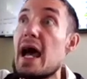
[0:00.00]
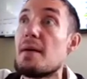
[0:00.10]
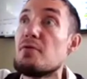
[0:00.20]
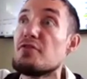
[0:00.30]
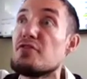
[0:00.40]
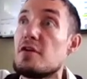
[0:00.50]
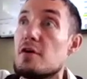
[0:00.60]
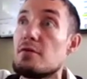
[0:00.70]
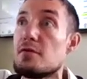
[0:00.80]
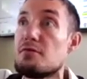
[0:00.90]
Apple
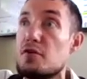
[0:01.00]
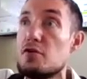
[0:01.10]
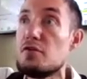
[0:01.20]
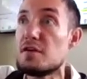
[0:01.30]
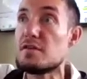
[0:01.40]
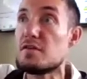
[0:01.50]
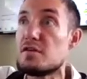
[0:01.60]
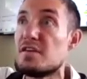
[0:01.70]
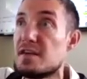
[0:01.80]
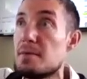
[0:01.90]
still refuses
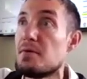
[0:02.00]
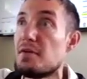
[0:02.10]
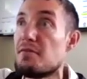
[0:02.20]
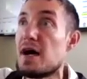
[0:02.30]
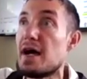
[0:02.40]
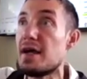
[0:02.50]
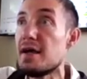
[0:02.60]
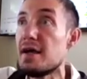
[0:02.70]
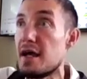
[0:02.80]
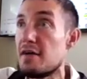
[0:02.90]
to simplify
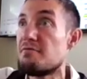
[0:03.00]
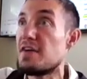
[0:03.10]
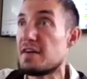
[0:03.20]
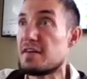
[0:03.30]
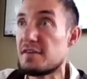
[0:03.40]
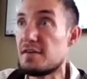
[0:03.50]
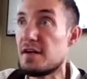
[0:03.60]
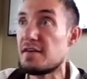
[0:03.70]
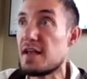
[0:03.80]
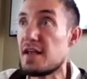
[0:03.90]
and fix to
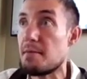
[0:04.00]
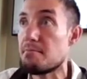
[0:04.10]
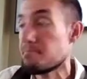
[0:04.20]
this day.